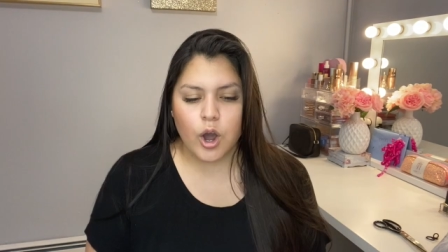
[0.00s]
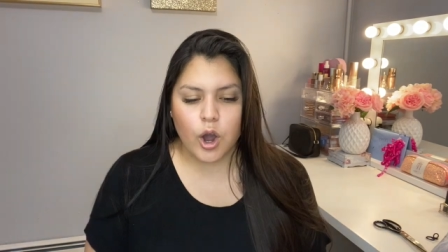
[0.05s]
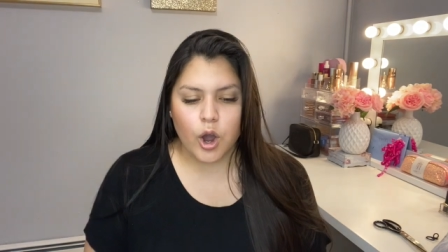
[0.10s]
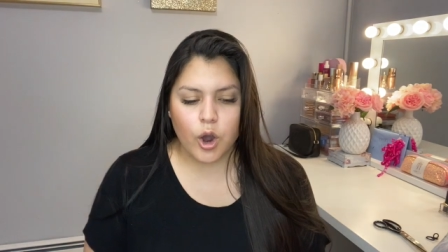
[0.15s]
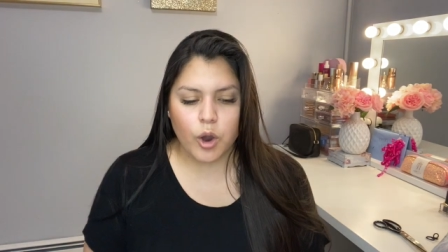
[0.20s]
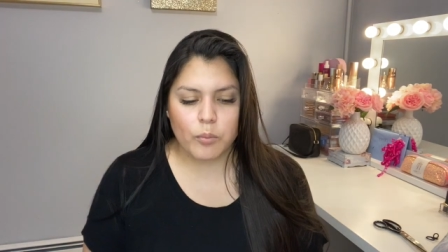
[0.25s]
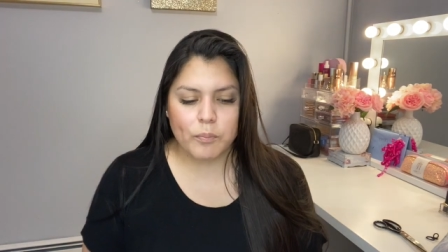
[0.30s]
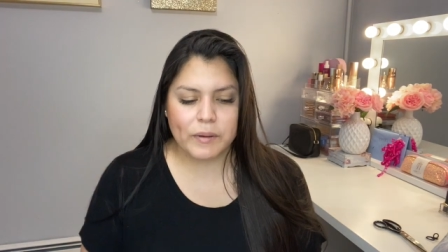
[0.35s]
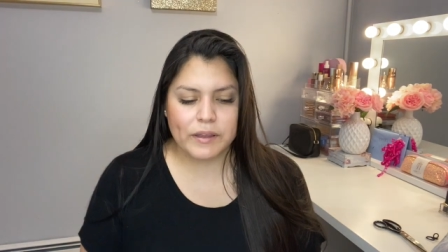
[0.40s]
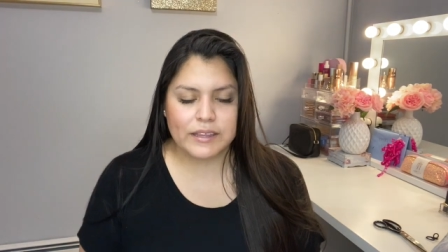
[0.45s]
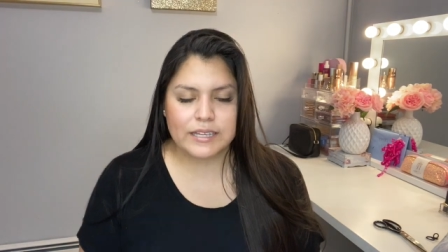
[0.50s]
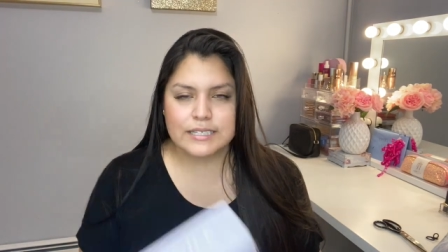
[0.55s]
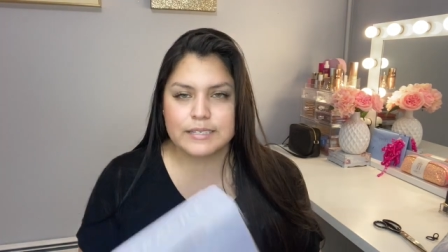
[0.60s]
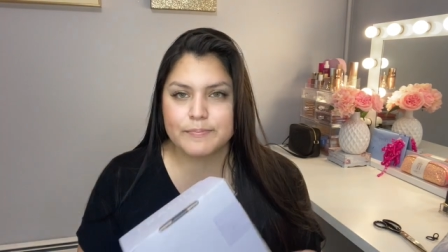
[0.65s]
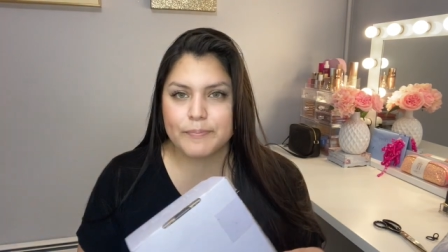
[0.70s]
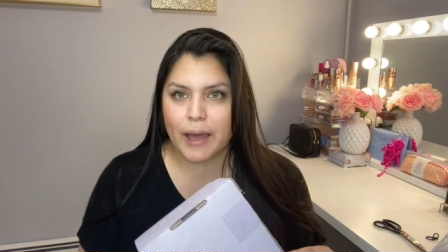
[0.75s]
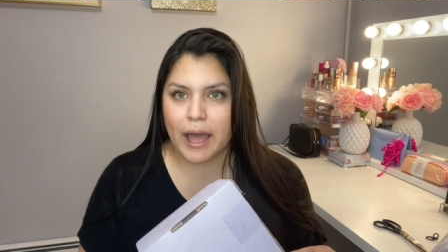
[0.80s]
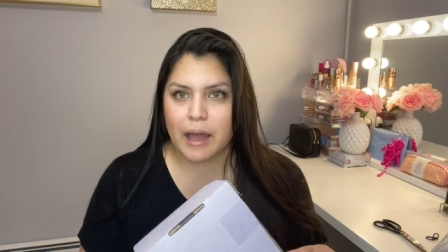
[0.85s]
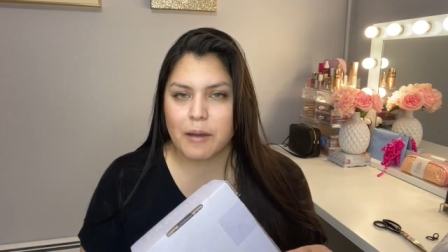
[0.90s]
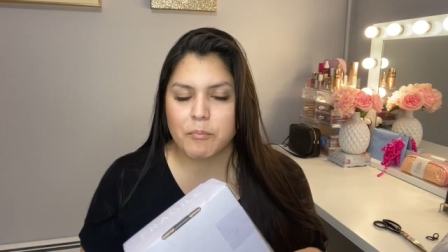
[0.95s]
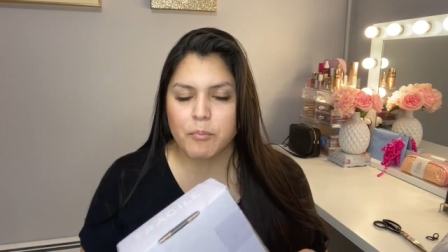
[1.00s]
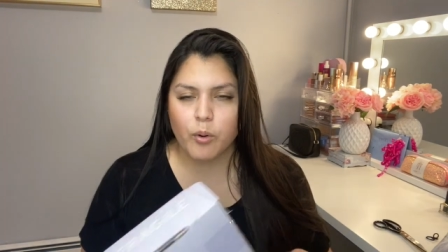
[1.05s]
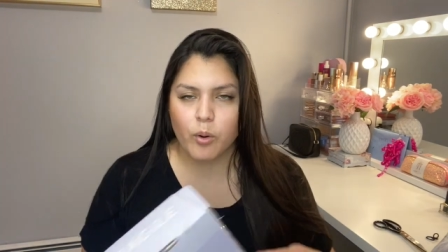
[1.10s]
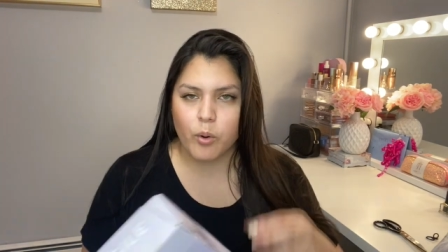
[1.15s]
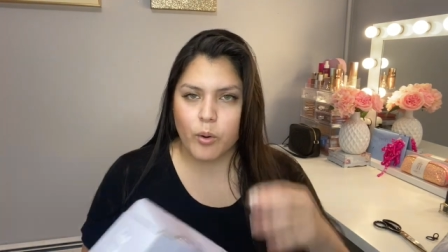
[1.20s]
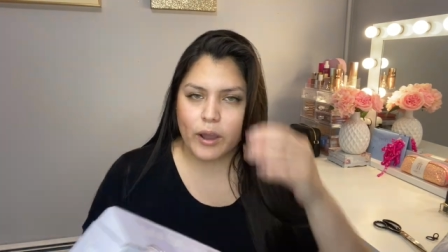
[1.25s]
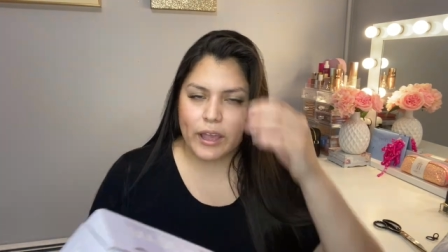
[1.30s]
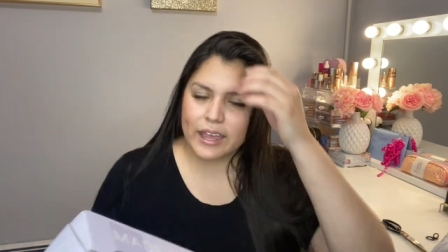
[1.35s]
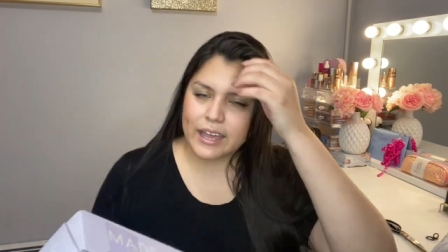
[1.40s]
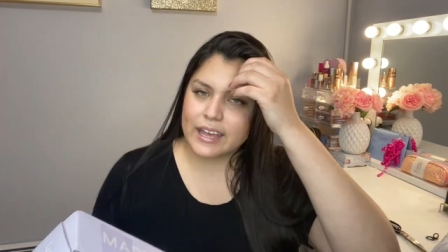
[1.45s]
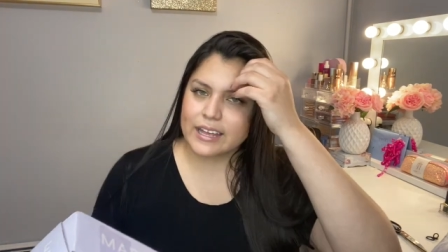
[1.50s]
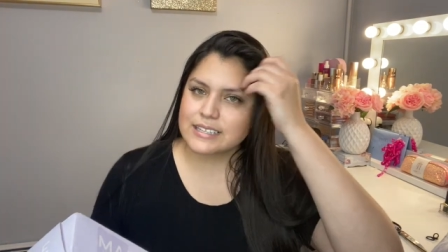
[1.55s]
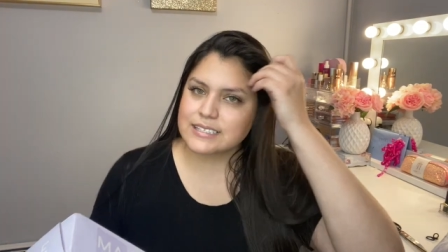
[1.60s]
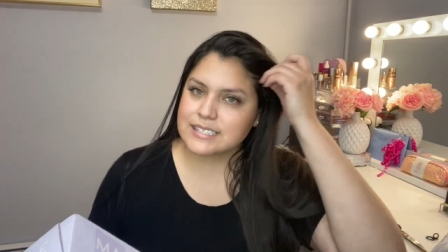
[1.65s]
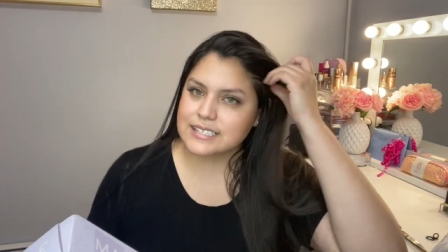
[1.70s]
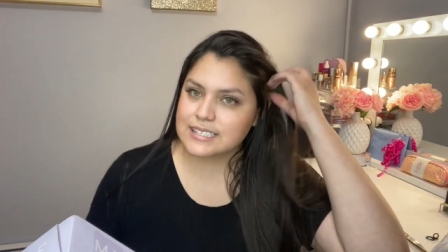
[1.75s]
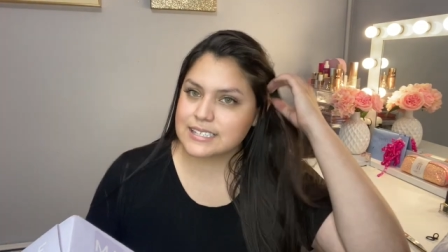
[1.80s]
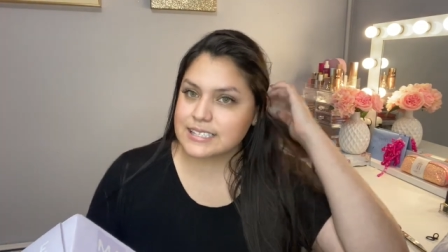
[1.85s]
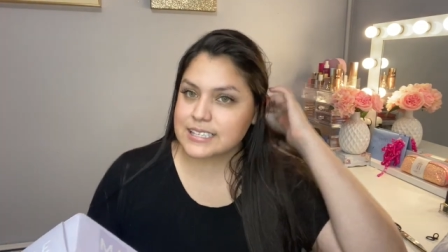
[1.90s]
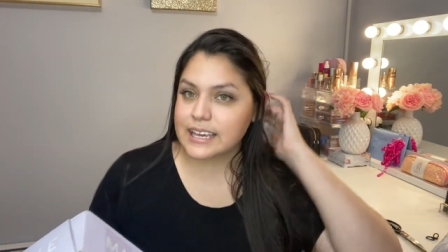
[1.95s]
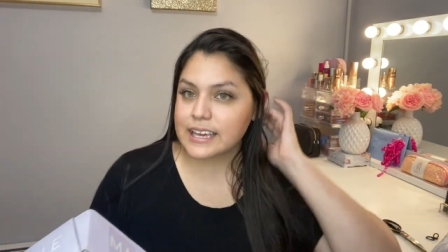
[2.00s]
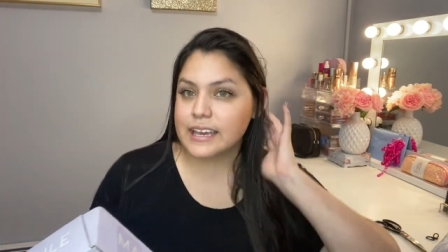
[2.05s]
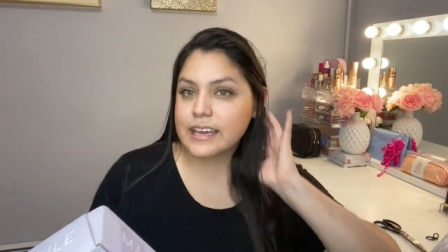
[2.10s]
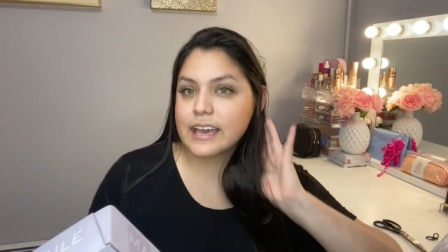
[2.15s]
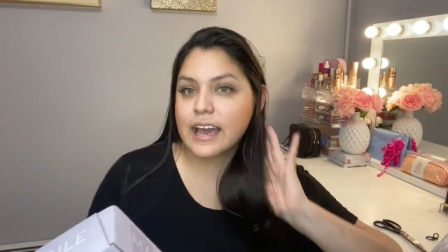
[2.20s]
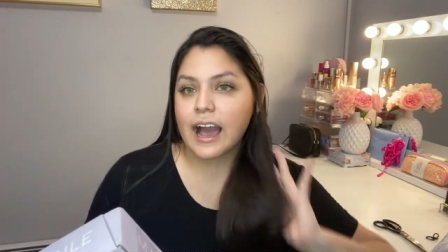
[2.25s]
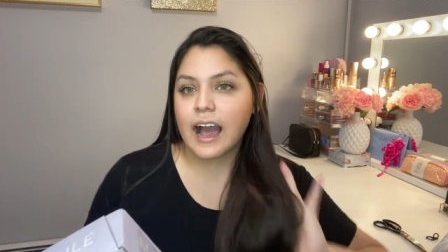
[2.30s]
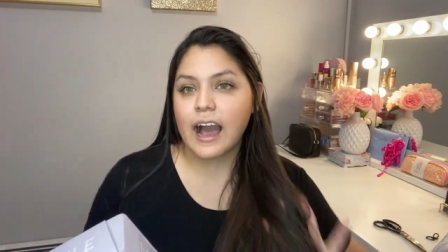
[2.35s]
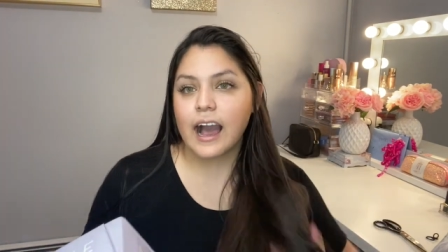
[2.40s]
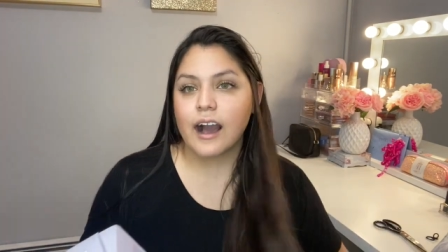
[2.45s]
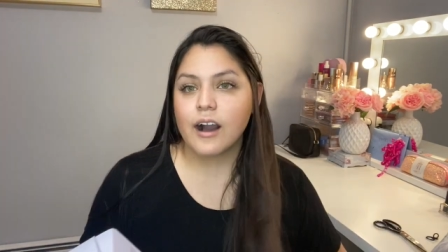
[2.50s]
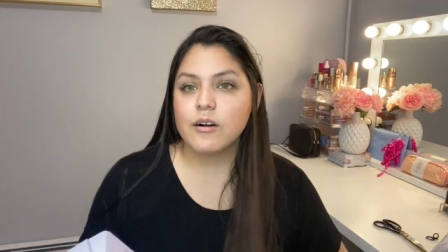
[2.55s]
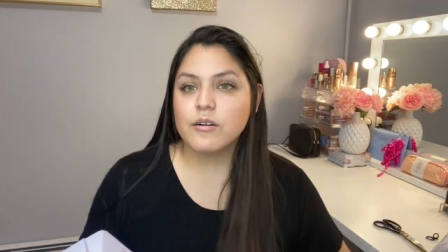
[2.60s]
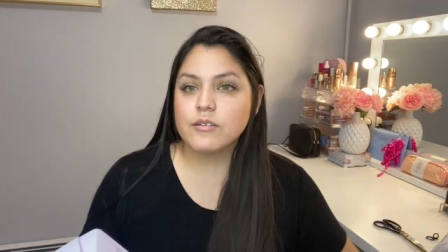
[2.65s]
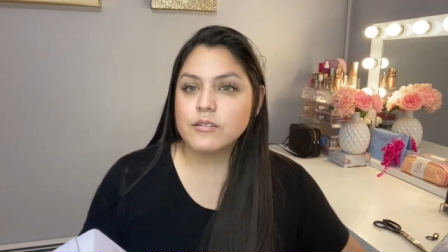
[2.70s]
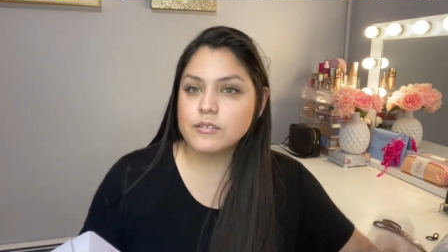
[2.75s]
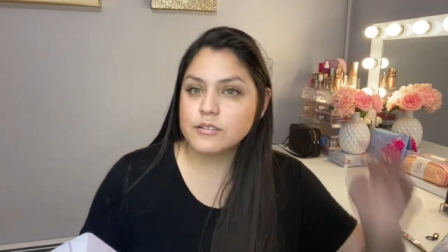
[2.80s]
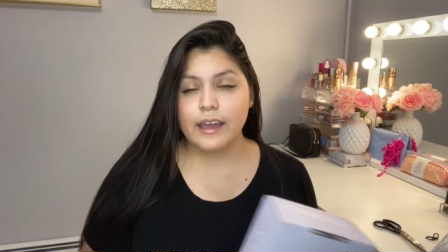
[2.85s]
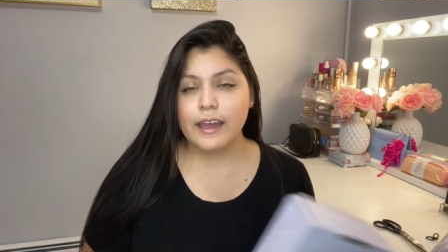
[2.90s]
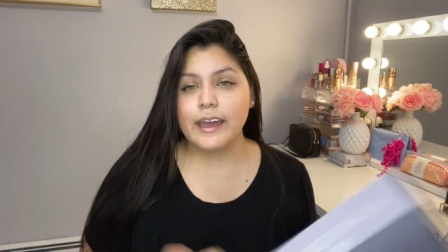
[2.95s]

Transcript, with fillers: open this bad boy and see how